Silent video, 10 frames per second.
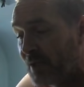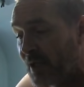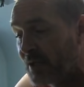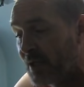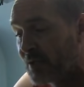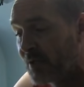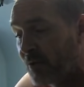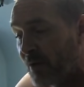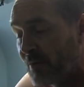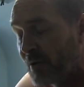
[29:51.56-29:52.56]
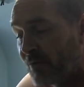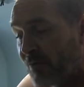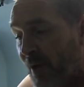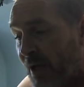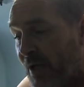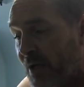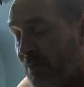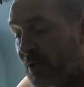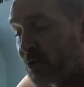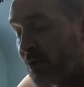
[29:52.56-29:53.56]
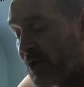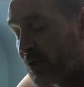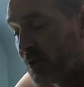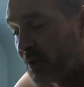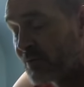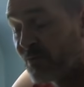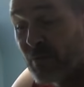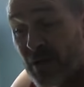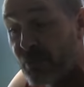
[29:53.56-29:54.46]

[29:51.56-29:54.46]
that tacit agreement of paying an administration cost for me to